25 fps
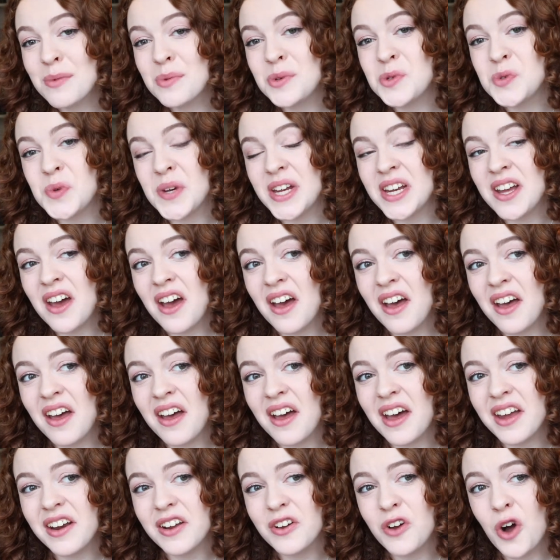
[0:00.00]
between her
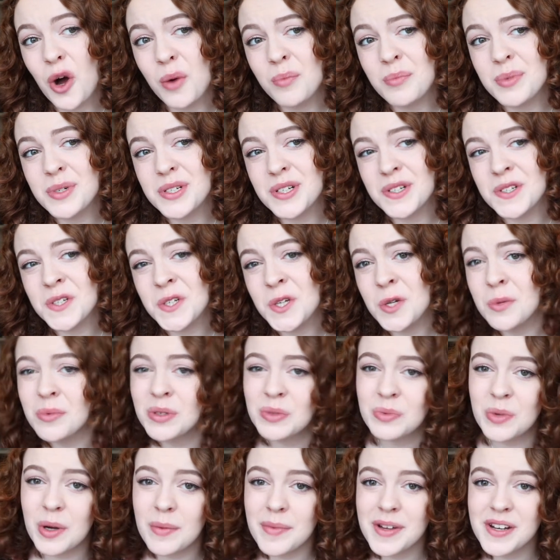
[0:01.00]
and a competent
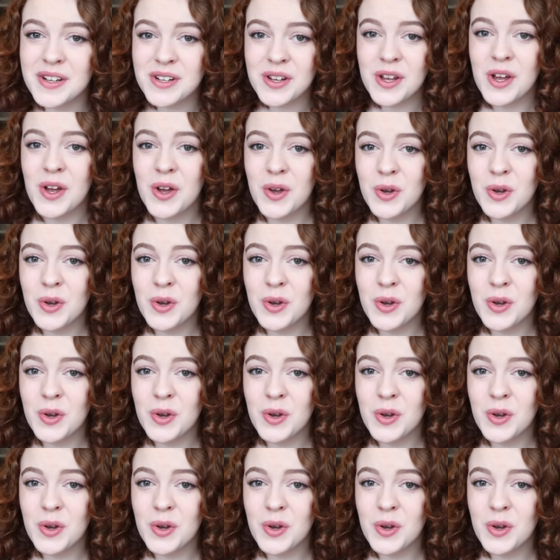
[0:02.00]
human woman